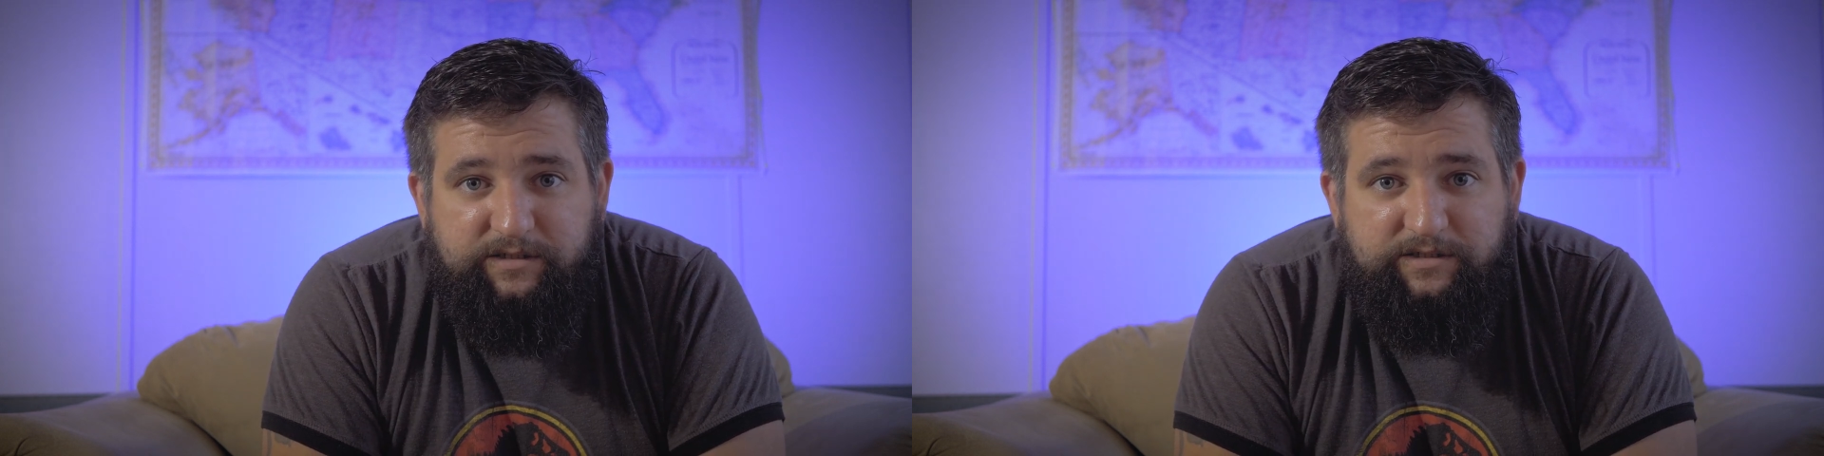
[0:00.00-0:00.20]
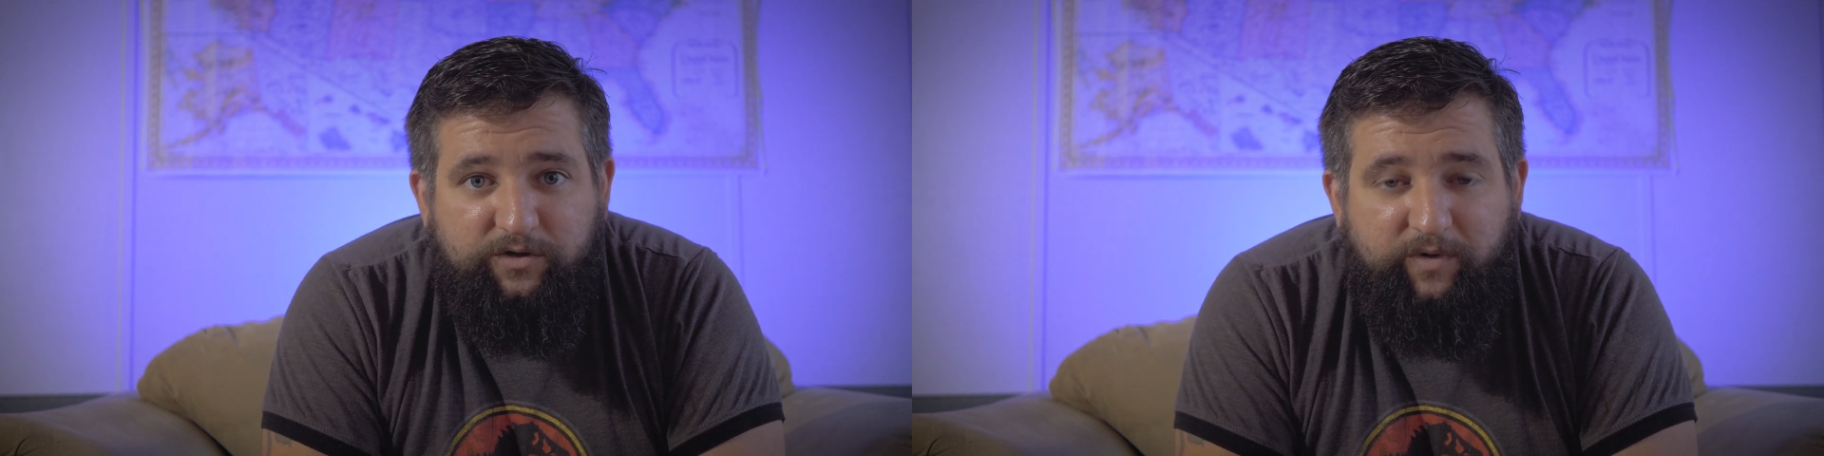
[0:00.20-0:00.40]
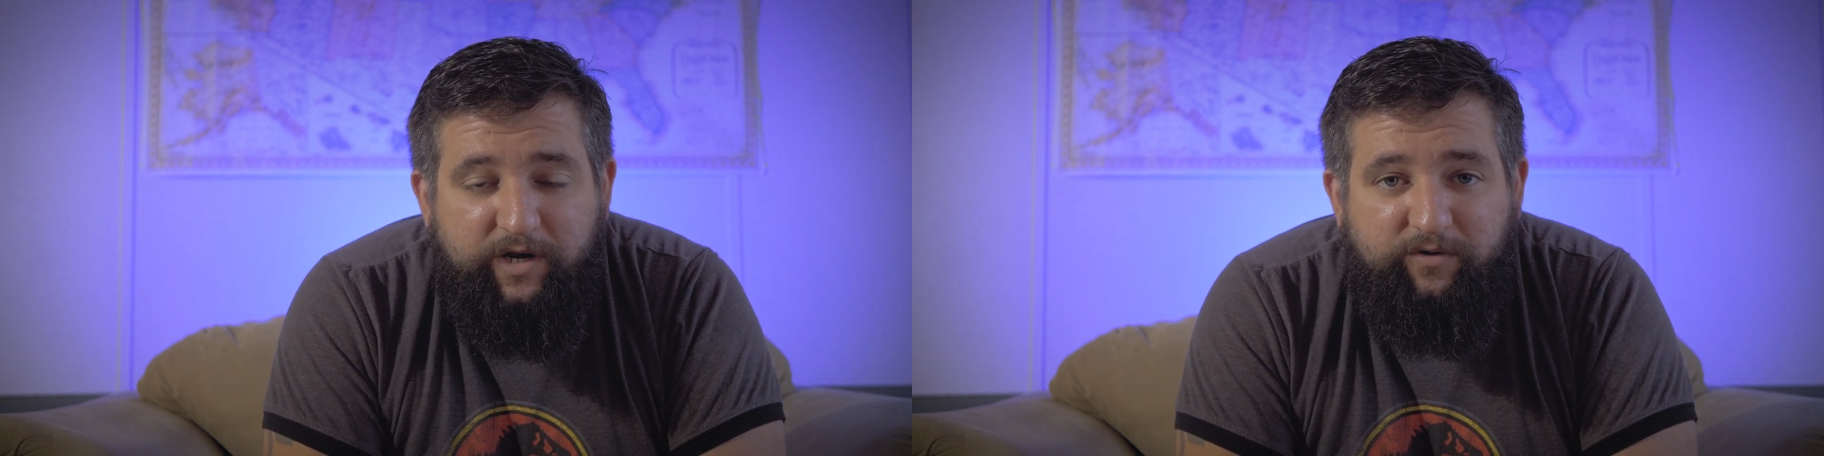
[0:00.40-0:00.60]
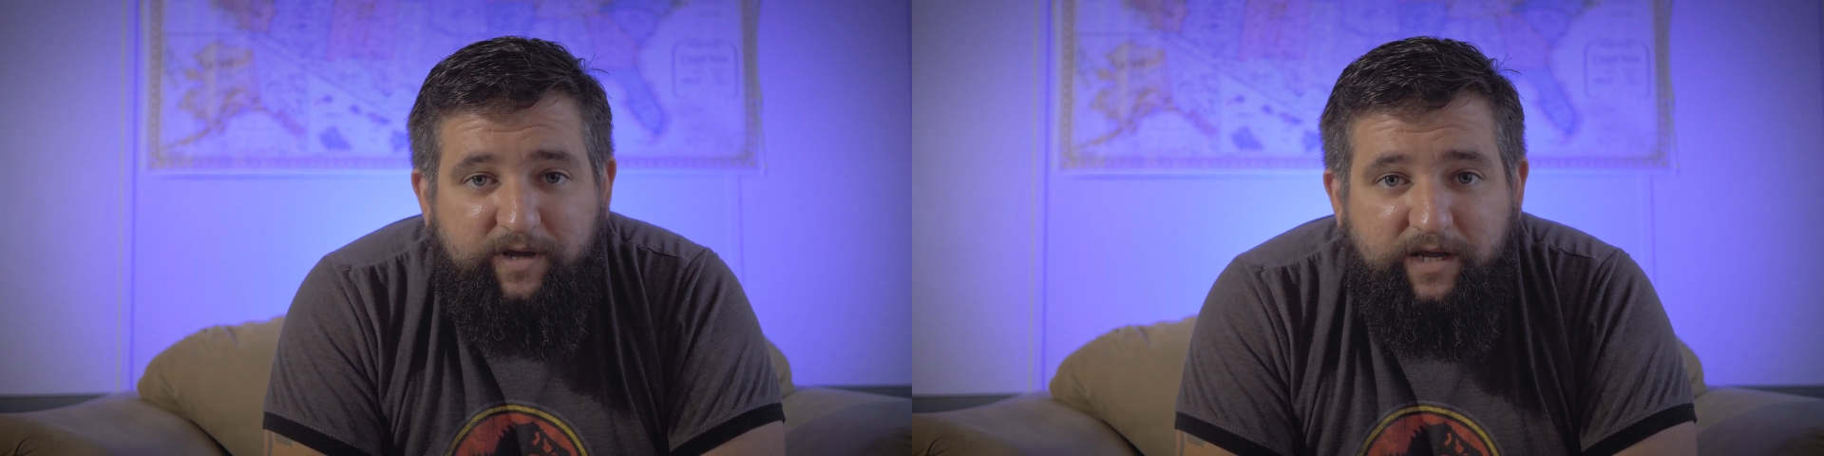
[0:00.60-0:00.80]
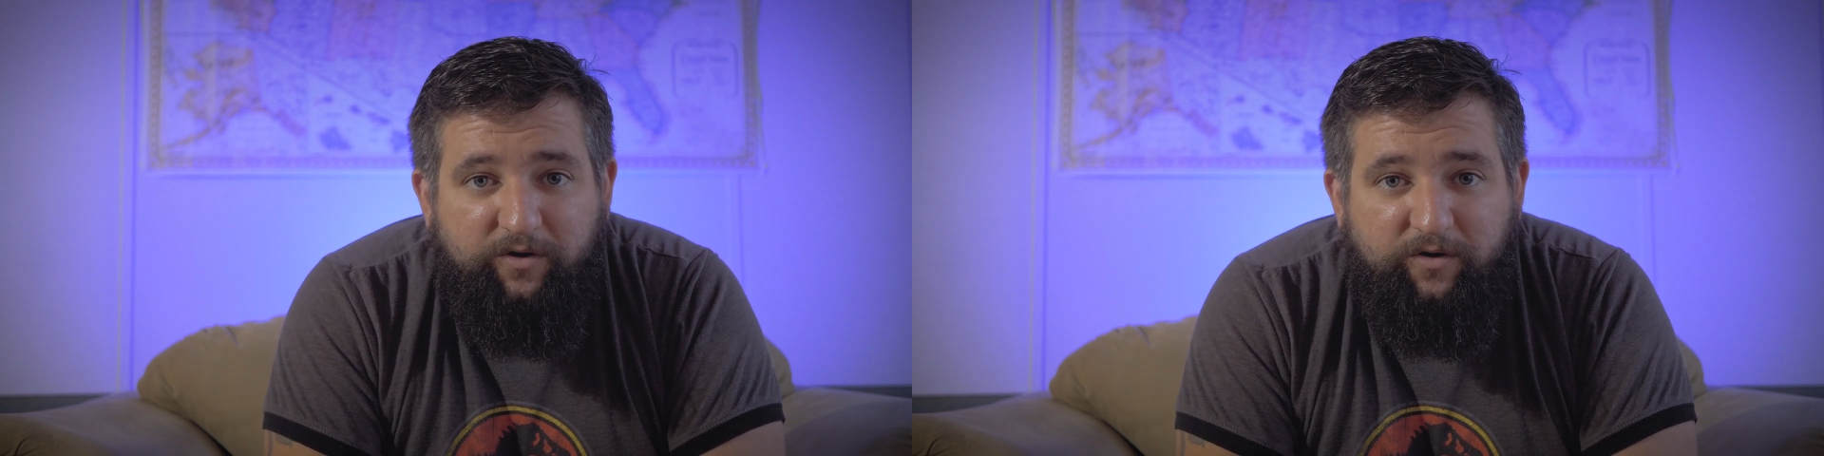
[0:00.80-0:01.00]
So when you
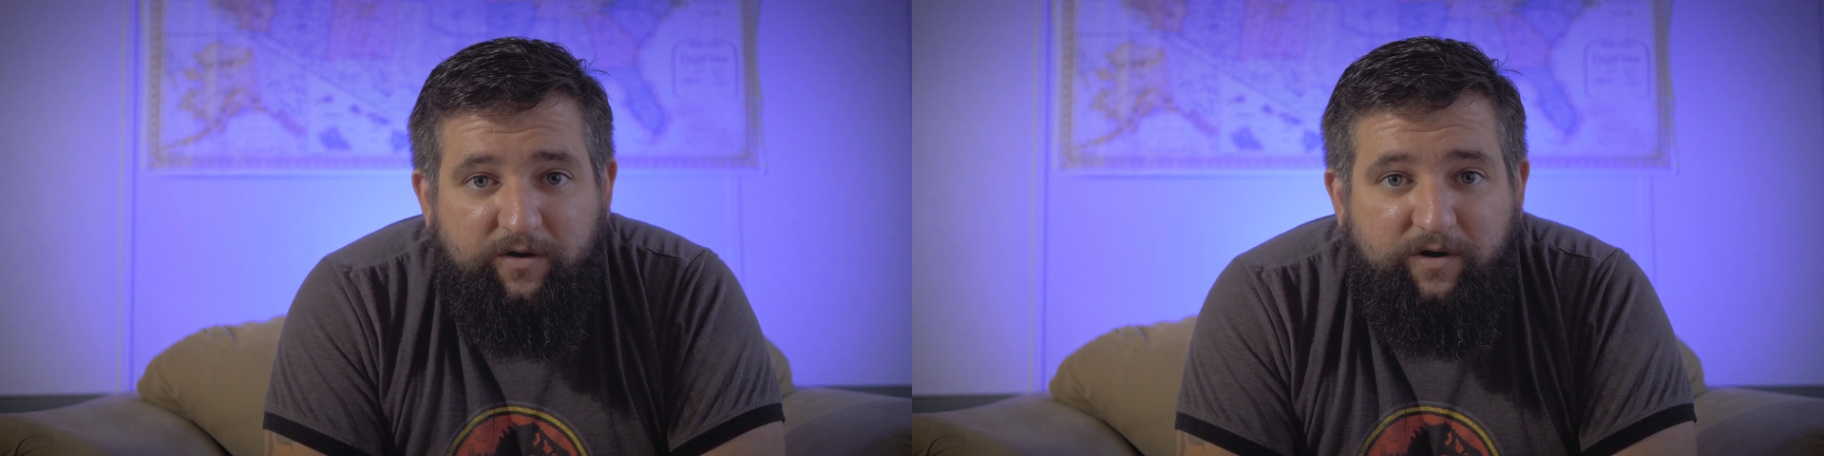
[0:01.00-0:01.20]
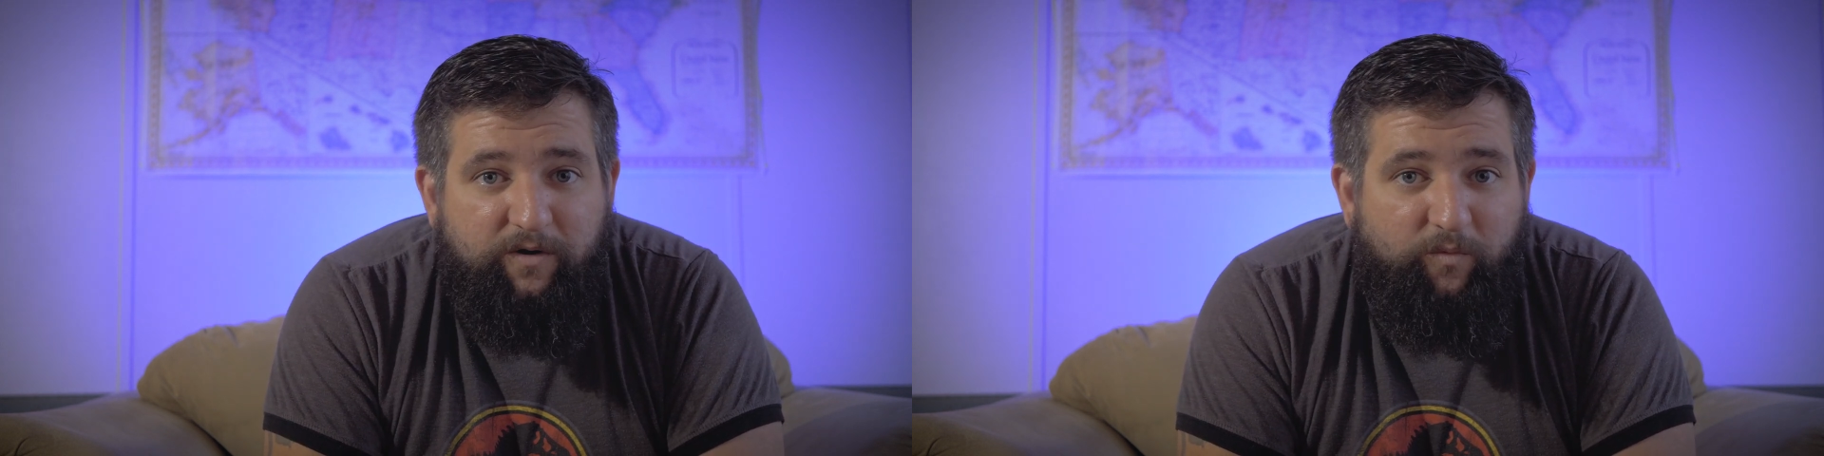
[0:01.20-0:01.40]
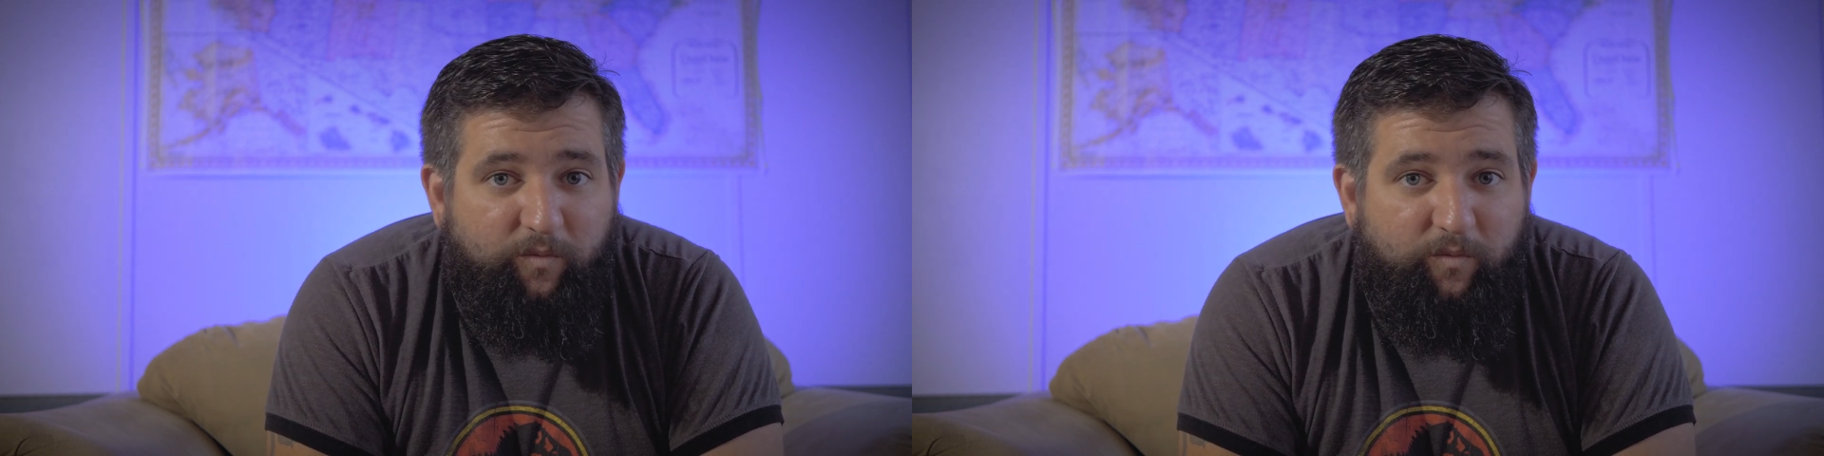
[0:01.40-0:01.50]
hear